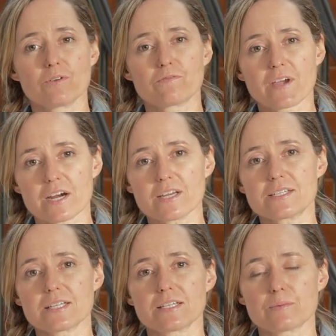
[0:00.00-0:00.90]
very
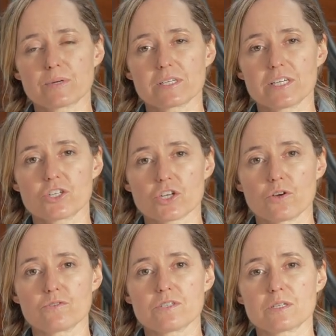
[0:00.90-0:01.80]
deliberately
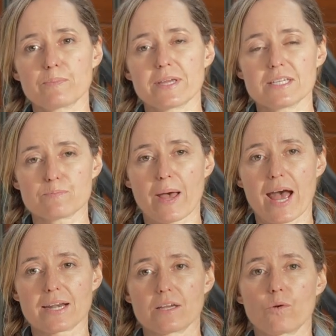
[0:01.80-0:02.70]
chose to place
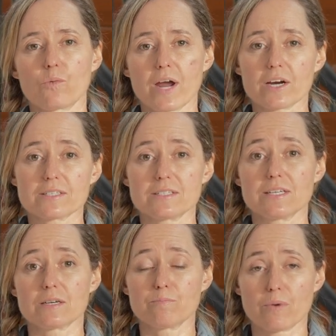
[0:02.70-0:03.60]
padding where it's
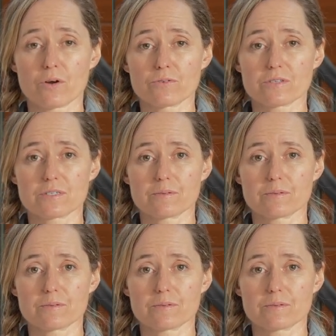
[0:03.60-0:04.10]
needed most.